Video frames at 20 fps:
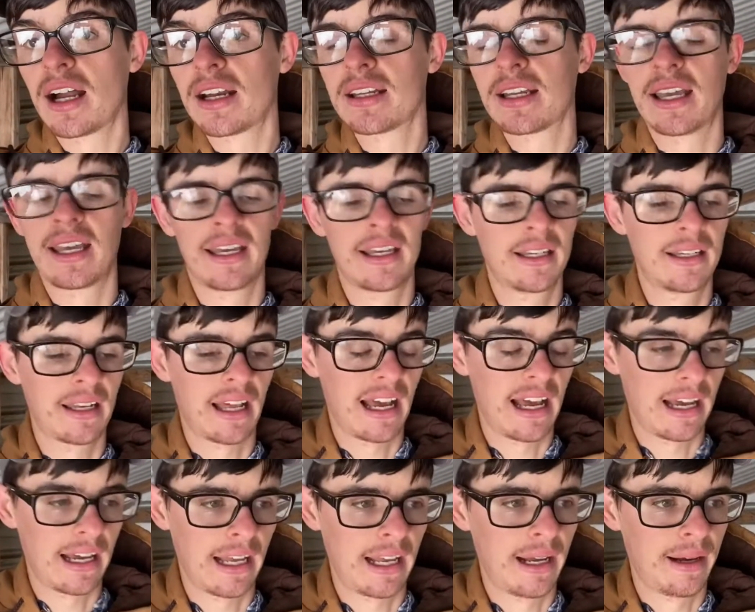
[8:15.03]
And
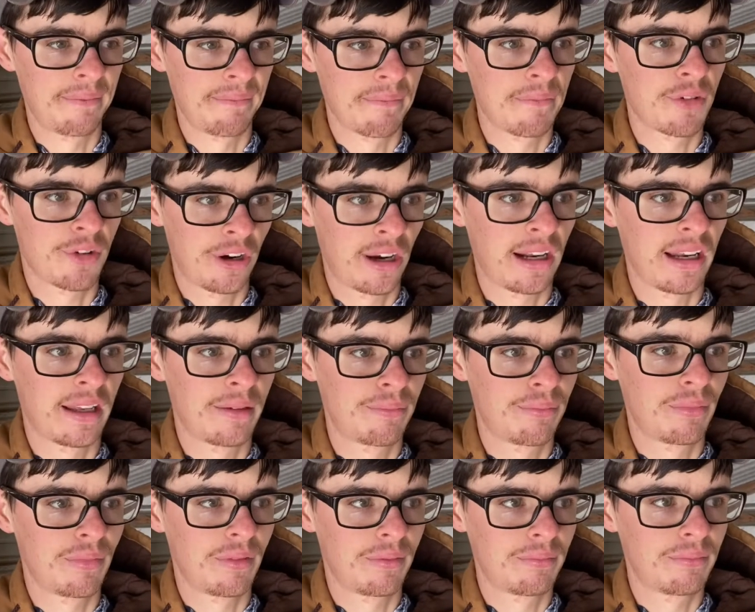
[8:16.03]
I'm greatly
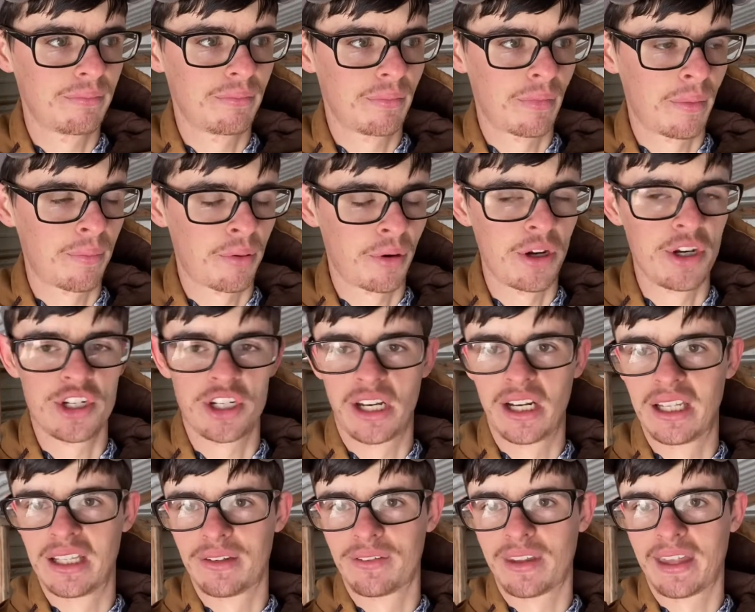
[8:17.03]
appreciative
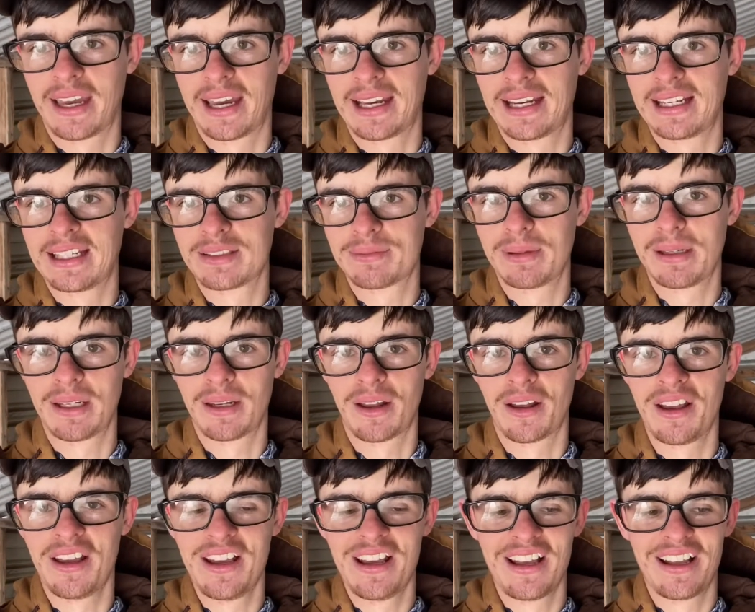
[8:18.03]
of that. It's been
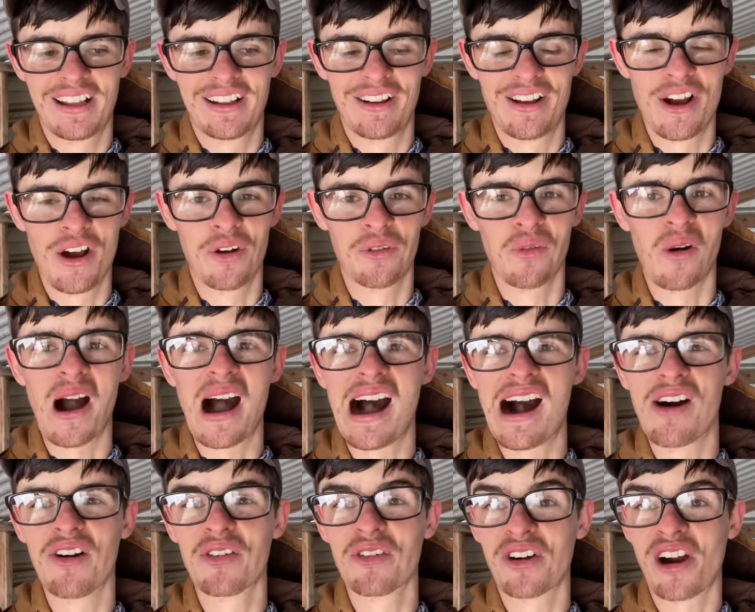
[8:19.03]
a
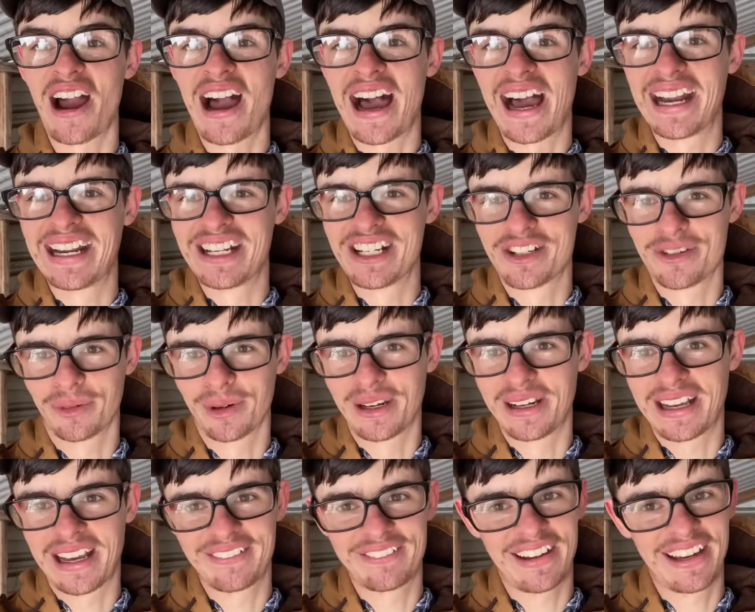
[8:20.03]
wild ride this week.
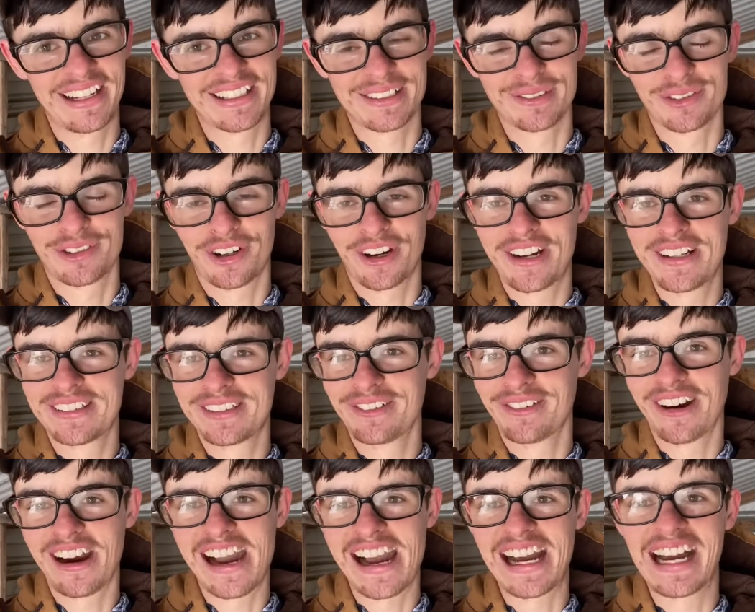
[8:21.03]
I've had some crazy
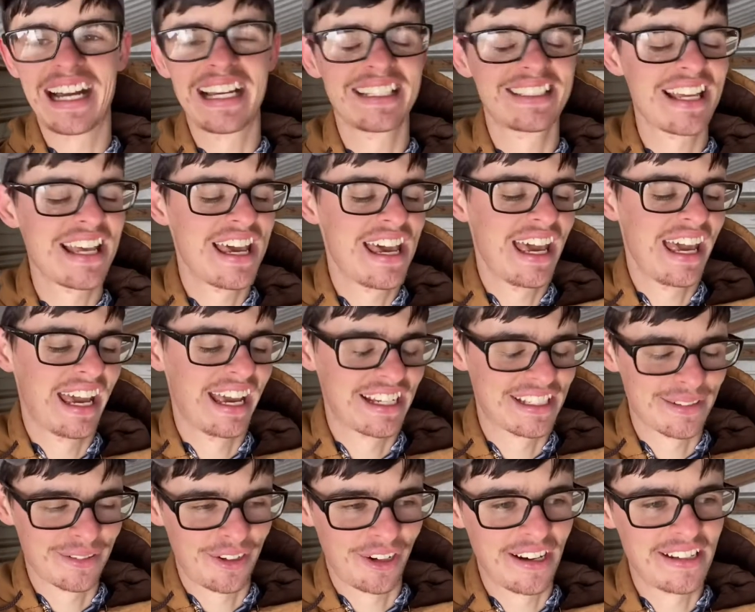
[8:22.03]
rides and some
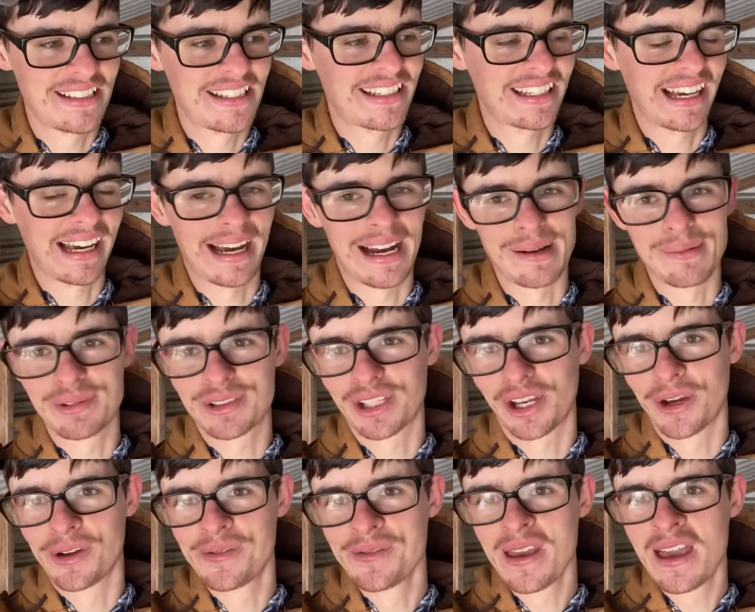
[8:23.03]
crazy times. So
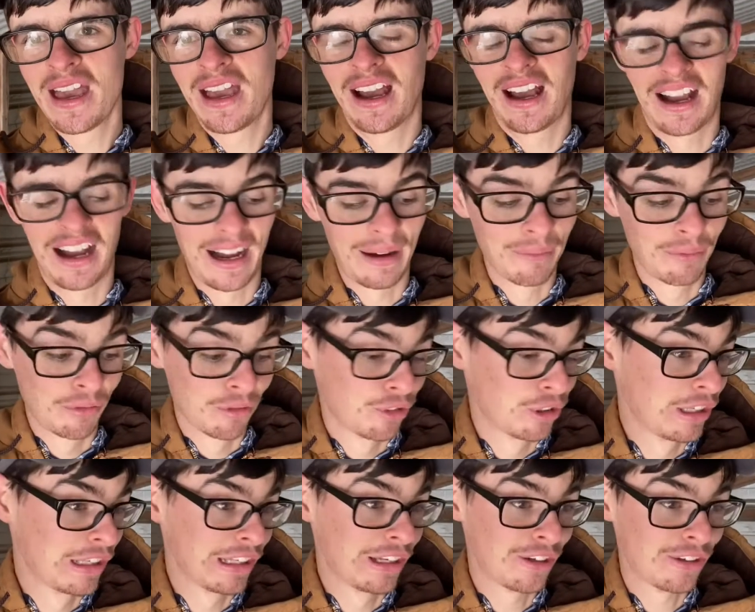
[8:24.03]
I'm
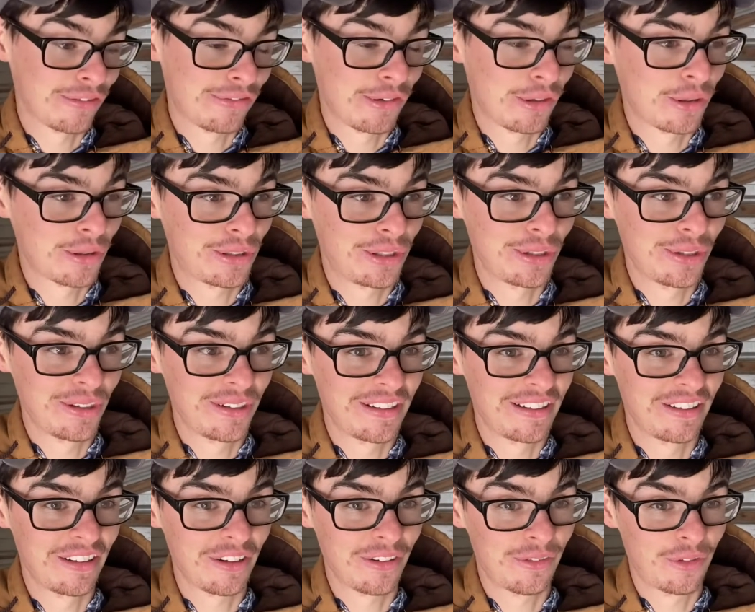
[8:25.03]
really looking forward to it.
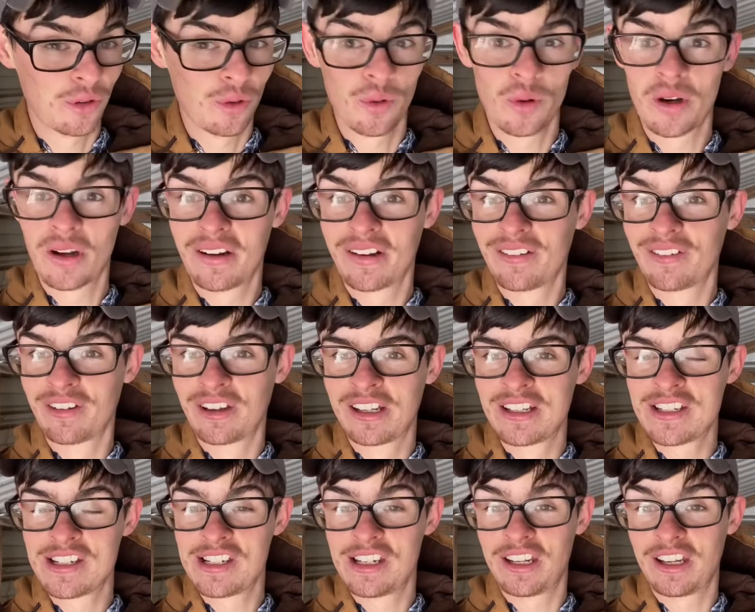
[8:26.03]
Looking for what is
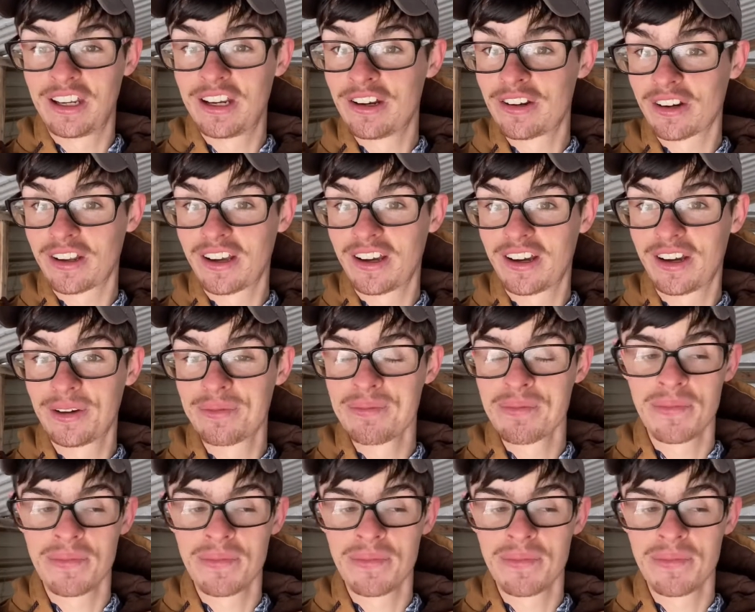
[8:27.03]
here to come.